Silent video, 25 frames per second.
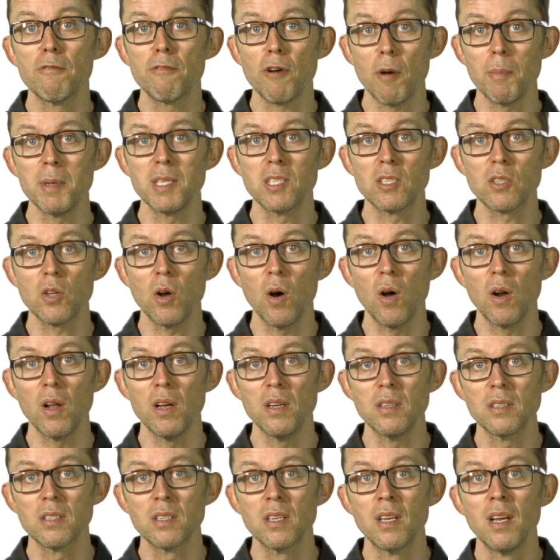from
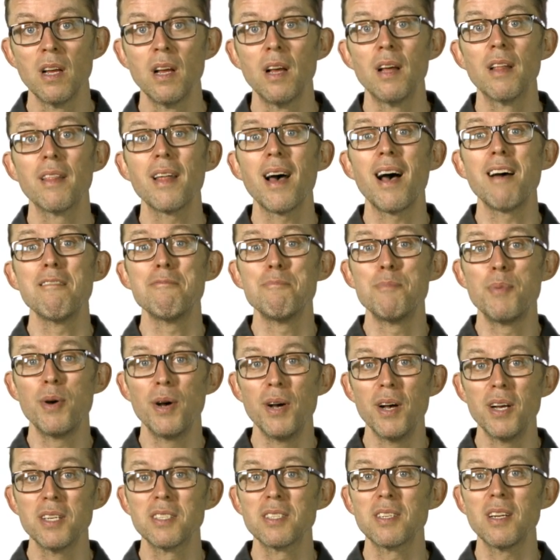installers that I've
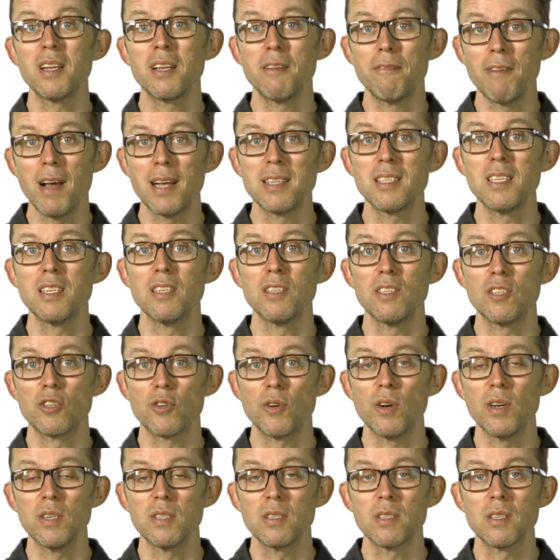personally vetted and
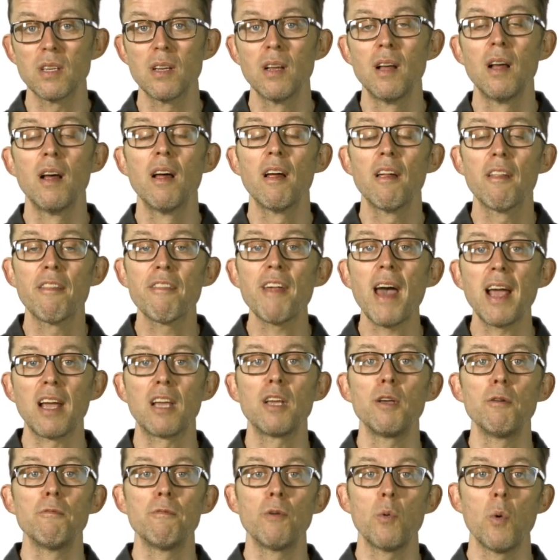trust.
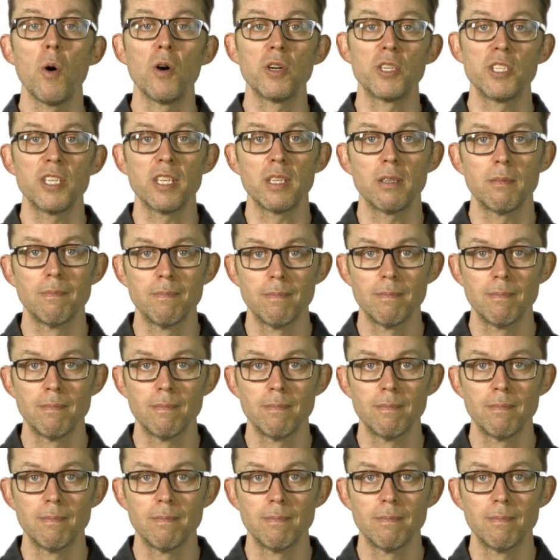Thank you for watching.